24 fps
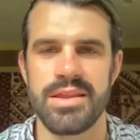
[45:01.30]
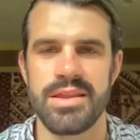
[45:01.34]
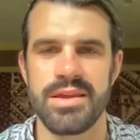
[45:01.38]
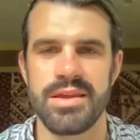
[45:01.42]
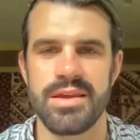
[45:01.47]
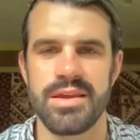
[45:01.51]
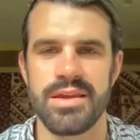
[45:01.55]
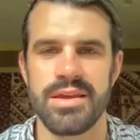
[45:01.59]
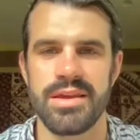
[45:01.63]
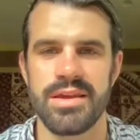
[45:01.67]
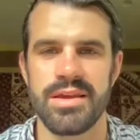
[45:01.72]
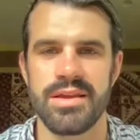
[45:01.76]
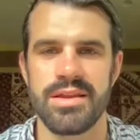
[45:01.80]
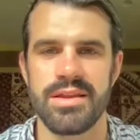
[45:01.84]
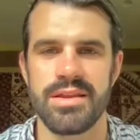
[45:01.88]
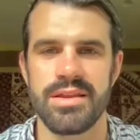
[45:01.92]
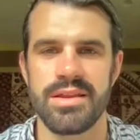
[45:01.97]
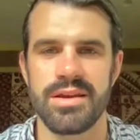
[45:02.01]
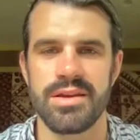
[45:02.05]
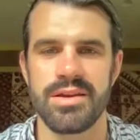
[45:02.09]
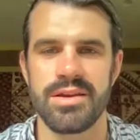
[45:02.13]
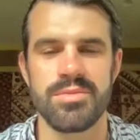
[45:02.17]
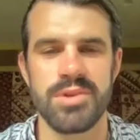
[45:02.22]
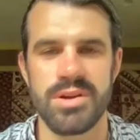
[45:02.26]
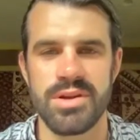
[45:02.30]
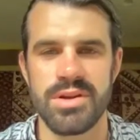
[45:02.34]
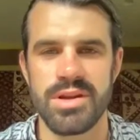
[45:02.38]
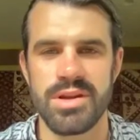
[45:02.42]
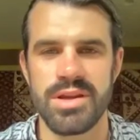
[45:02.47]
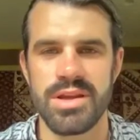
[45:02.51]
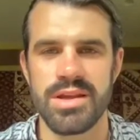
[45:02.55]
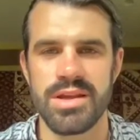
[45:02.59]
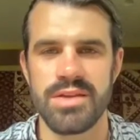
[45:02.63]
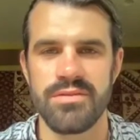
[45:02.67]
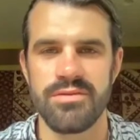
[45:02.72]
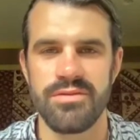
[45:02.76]
the
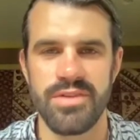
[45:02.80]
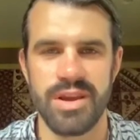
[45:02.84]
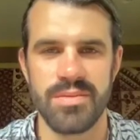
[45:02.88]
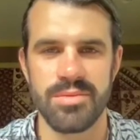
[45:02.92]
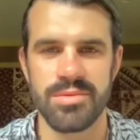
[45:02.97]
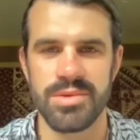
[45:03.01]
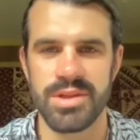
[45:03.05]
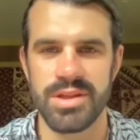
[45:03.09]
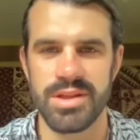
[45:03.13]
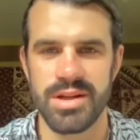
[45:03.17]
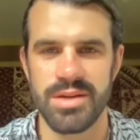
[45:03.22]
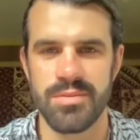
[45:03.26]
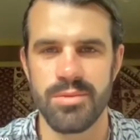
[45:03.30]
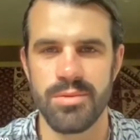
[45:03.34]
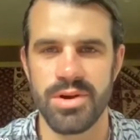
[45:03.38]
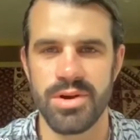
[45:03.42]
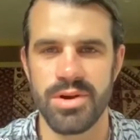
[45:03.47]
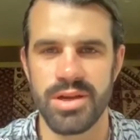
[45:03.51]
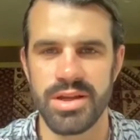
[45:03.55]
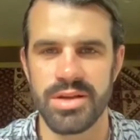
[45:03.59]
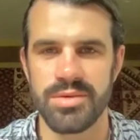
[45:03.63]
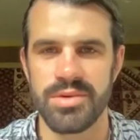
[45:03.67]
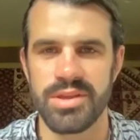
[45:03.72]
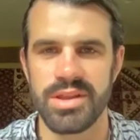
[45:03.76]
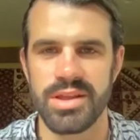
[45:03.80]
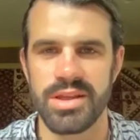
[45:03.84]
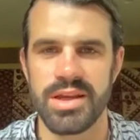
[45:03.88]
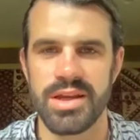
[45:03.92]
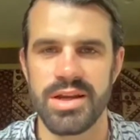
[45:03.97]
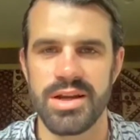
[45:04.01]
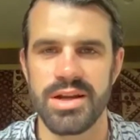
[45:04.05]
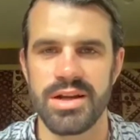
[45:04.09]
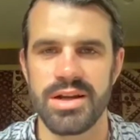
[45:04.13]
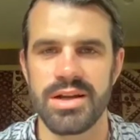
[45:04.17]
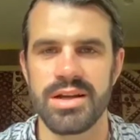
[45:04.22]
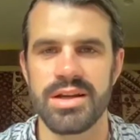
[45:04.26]
community and family that I'm working with
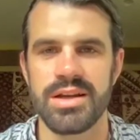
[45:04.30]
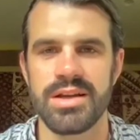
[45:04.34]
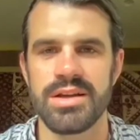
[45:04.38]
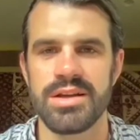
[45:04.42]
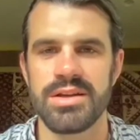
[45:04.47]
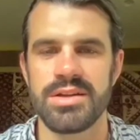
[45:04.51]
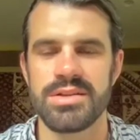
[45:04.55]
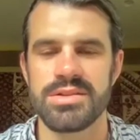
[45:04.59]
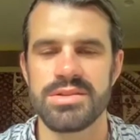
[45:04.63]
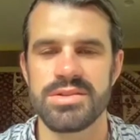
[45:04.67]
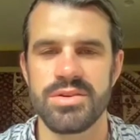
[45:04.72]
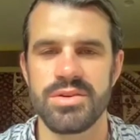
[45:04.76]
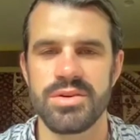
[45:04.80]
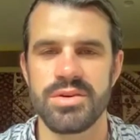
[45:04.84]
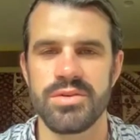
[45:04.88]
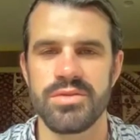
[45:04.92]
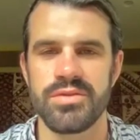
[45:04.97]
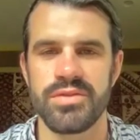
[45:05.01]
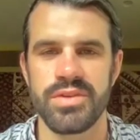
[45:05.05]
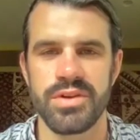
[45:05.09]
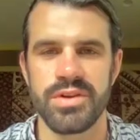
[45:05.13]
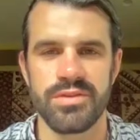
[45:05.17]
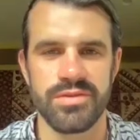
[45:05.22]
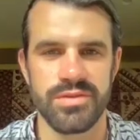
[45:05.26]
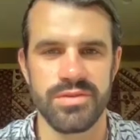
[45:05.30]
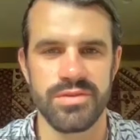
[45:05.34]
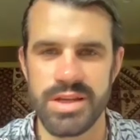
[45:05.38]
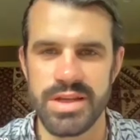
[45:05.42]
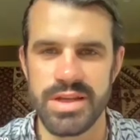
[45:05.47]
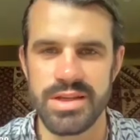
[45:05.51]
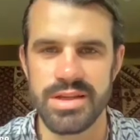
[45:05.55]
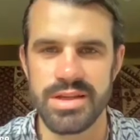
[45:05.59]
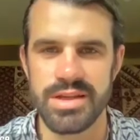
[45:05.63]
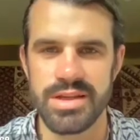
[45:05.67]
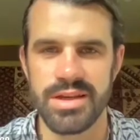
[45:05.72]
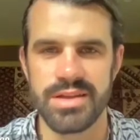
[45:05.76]
here. So feel
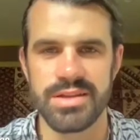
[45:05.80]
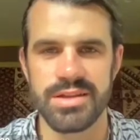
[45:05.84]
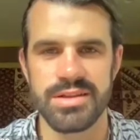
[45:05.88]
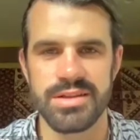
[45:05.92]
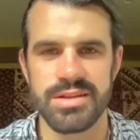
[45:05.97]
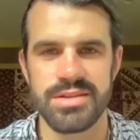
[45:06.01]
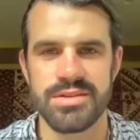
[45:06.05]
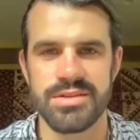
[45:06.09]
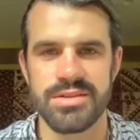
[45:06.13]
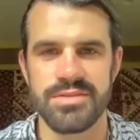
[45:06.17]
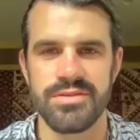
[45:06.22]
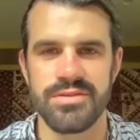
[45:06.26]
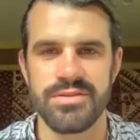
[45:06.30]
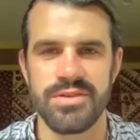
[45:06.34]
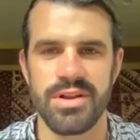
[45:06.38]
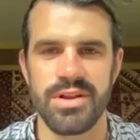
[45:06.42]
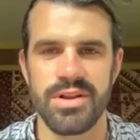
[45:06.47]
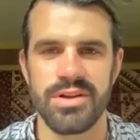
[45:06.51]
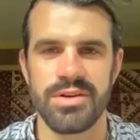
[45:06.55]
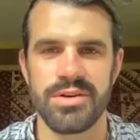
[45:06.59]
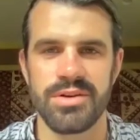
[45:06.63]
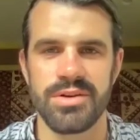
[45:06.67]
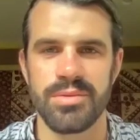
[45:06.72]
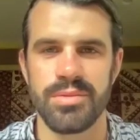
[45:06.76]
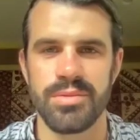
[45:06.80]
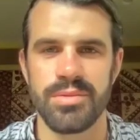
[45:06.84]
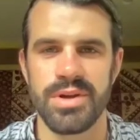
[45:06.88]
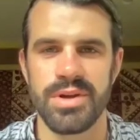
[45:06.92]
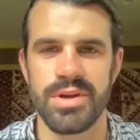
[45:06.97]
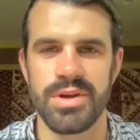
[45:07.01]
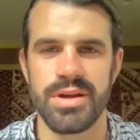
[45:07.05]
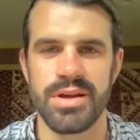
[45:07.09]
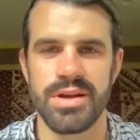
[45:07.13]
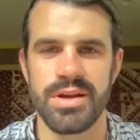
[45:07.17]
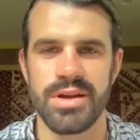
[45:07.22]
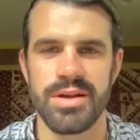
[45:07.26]
free to follow
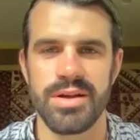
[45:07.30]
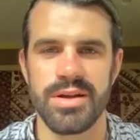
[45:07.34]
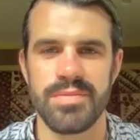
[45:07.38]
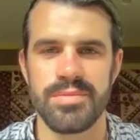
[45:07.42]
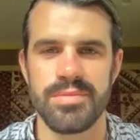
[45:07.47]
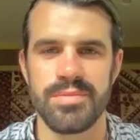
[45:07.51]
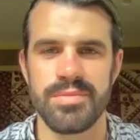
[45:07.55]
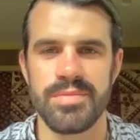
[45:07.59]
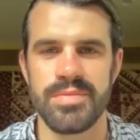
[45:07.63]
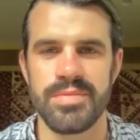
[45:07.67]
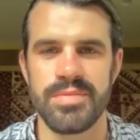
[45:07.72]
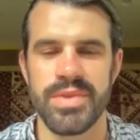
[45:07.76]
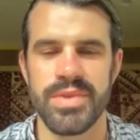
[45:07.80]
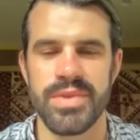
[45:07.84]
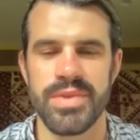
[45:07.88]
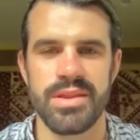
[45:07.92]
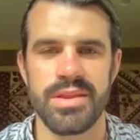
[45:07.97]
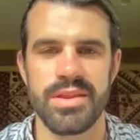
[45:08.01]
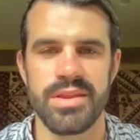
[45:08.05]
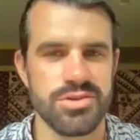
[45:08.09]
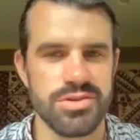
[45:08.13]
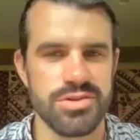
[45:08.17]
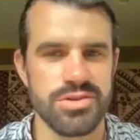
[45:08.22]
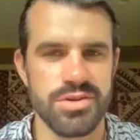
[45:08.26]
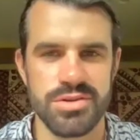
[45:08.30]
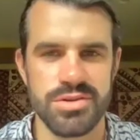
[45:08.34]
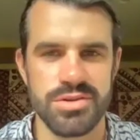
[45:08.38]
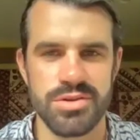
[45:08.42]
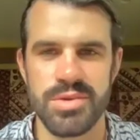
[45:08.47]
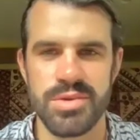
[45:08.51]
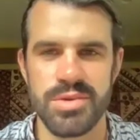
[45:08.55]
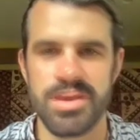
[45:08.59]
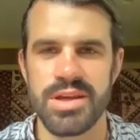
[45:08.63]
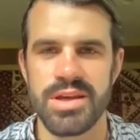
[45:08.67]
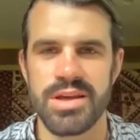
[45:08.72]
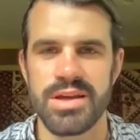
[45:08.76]
their social
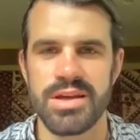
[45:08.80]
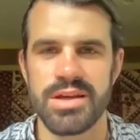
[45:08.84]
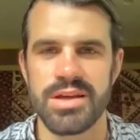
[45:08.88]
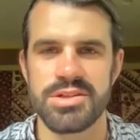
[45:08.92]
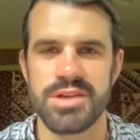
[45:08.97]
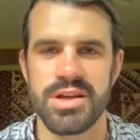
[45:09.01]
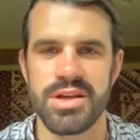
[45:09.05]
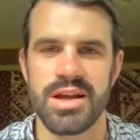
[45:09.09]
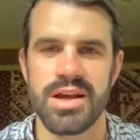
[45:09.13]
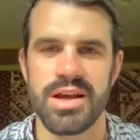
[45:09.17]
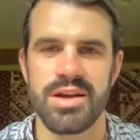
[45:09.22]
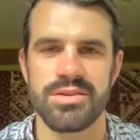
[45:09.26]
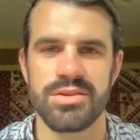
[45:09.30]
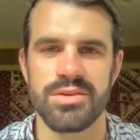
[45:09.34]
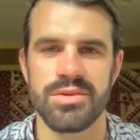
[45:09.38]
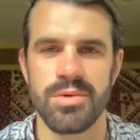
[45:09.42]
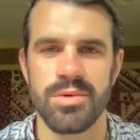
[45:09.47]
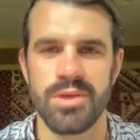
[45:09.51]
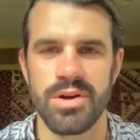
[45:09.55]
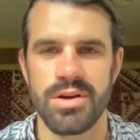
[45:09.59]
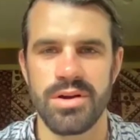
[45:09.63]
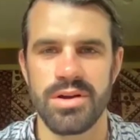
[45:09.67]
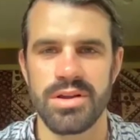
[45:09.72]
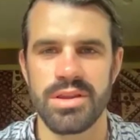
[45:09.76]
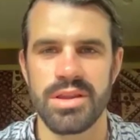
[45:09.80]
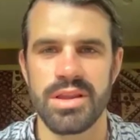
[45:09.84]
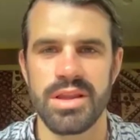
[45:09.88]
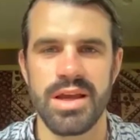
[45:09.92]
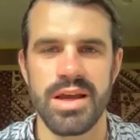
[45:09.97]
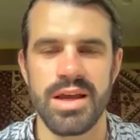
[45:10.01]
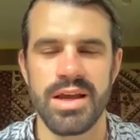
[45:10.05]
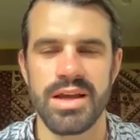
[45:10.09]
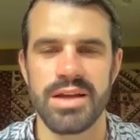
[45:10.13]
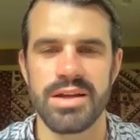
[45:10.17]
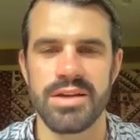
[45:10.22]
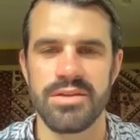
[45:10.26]
media, check out the work
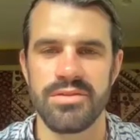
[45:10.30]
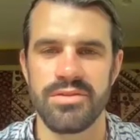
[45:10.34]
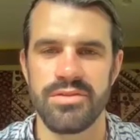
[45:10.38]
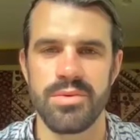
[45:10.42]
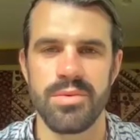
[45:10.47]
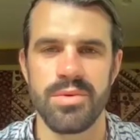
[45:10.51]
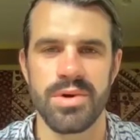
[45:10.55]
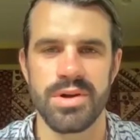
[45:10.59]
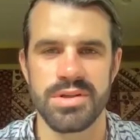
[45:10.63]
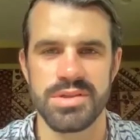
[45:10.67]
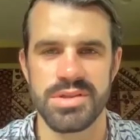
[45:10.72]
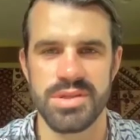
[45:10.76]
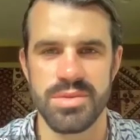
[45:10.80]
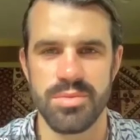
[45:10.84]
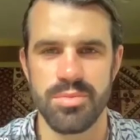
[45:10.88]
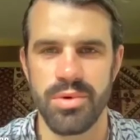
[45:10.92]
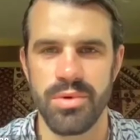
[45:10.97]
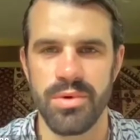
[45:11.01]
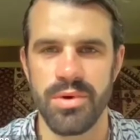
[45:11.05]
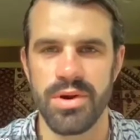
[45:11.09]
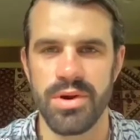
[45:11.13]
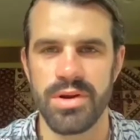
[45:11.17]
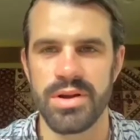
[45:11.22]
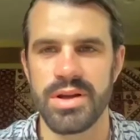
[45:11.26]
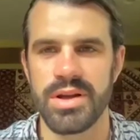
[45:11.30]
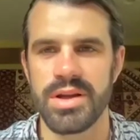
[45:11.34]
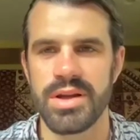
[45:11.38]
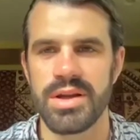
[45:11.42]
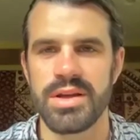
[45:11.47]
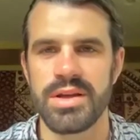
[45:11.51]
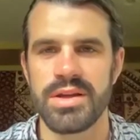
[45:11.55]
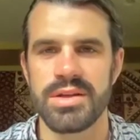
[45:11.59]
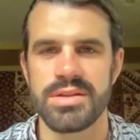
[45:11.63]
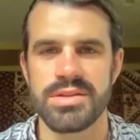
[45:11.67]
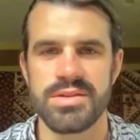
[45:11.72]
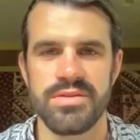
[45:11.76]
online if you want to support.
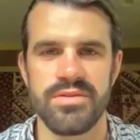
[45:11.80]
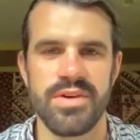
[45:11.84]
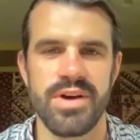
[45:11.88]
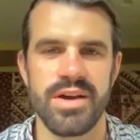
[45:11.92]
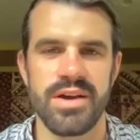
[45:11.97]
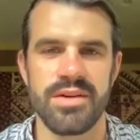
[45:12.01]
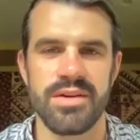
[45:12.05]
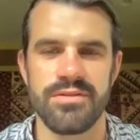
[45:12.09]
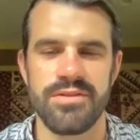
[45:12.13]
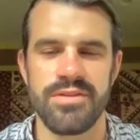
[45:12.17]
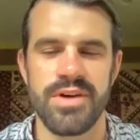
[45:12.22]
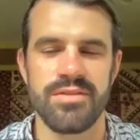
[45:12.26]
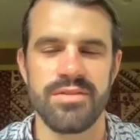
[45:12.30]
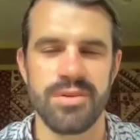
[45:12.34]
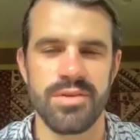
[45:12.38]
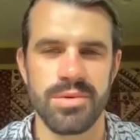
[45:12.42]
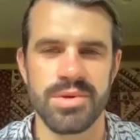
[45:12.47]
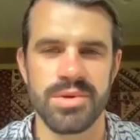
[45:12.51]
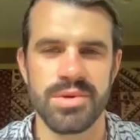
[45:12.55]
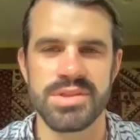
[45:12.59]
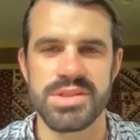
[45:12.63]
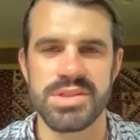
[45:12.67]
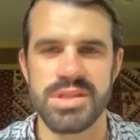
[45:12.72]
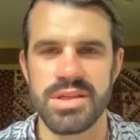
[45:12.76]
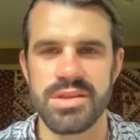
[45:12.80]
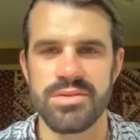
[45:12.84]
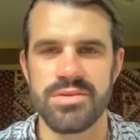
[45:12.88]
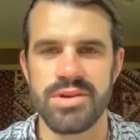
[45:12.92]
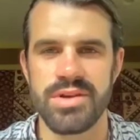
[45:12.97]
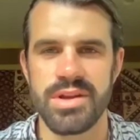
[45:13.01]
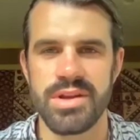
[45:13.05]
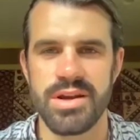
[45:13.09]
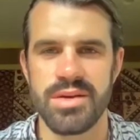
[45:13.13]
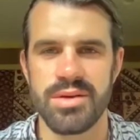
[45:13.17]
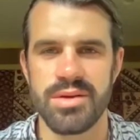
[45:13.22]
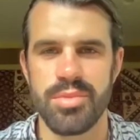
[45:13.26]
It's a
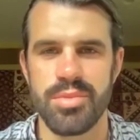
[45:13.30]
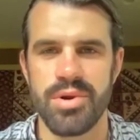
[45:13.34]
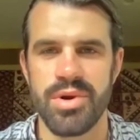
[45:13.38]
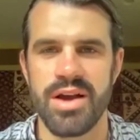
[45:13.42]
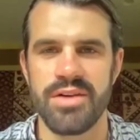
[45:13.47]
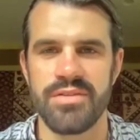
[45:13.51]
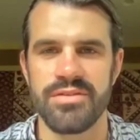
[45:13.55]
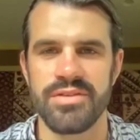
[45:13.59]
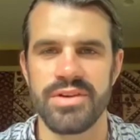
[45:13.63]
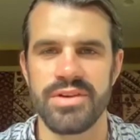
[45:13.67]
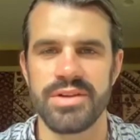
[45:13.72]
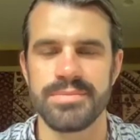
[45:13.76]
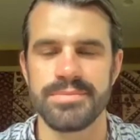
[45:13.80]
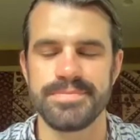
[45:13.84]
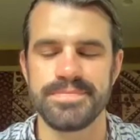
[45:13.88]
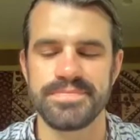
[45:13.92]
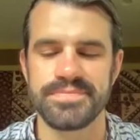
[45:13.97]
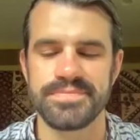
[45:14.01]
501c3 nonprofit,